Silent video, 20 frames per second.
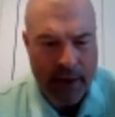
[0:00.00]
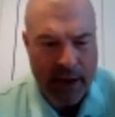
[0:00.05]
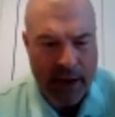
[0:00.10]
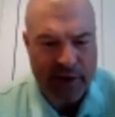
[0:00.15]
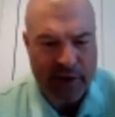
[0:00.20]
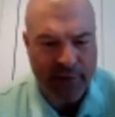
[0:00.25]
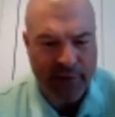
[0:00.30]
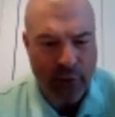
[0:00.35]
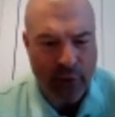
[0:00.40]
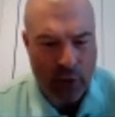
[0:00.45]

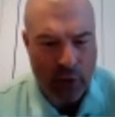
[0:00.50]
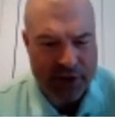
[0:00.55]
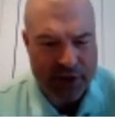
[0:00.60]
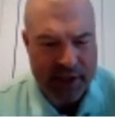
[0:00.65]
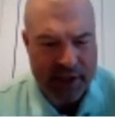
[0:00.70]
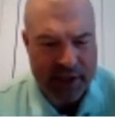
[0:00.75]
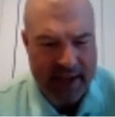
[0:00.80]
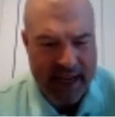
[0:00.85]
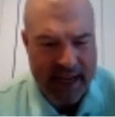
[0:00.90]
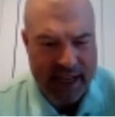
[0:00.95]
He's forced
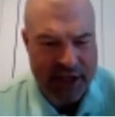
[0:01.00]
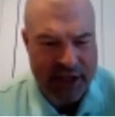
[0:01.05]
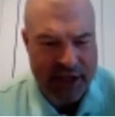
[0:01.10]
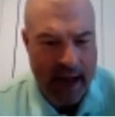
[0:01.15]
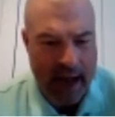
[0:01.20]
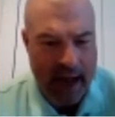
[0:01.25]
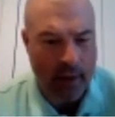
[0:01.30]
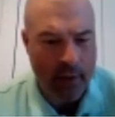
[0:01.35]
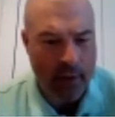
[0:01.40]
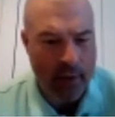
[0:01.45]
the catch
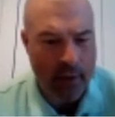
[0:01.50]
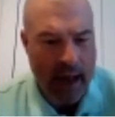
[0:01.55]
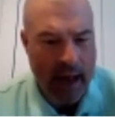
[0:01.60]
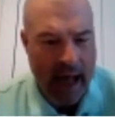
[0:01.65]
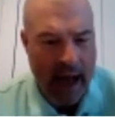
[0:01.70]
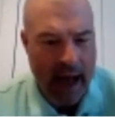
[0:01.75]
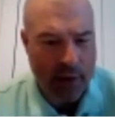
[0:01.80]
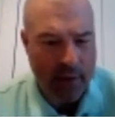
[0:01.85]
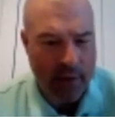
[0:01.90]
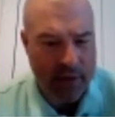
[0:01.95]
out
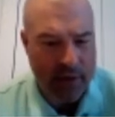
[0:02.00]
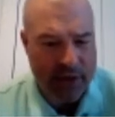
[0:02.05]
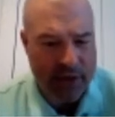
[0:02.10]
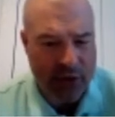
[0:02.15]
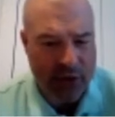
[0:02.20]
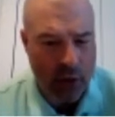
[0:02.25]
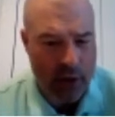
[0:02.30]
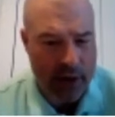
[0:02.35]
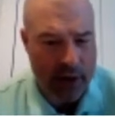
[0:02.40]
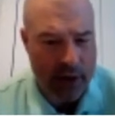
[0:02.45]
of the
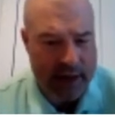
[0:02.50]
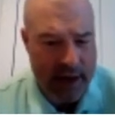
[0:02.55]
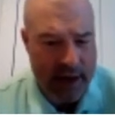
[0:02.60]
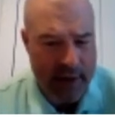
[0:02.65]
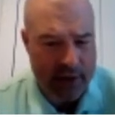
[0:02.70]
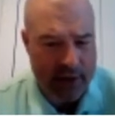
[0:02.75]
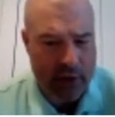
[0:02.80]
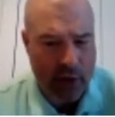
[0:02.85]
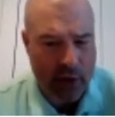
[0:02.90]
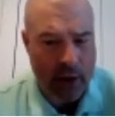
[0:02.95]
scoring
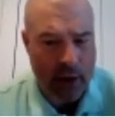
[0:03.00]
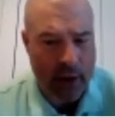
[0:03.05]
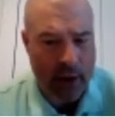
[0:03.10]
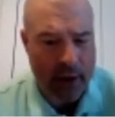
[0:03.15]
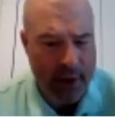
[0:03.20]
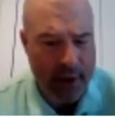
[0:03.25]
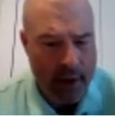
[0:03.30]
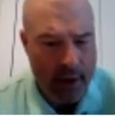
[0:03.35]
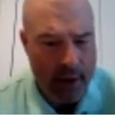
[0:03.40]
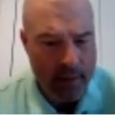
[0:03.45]

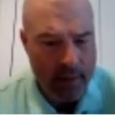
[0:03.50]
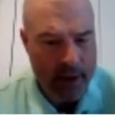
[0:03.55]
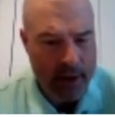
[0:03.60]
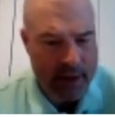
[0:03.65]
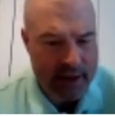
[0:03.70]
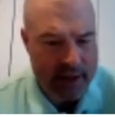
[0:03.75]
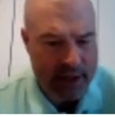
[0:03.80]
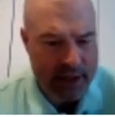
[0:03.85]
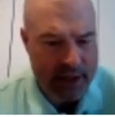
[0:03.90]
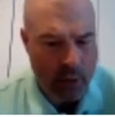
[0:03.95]
territory
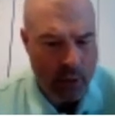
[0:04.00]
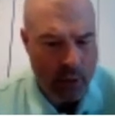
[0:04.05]
because he's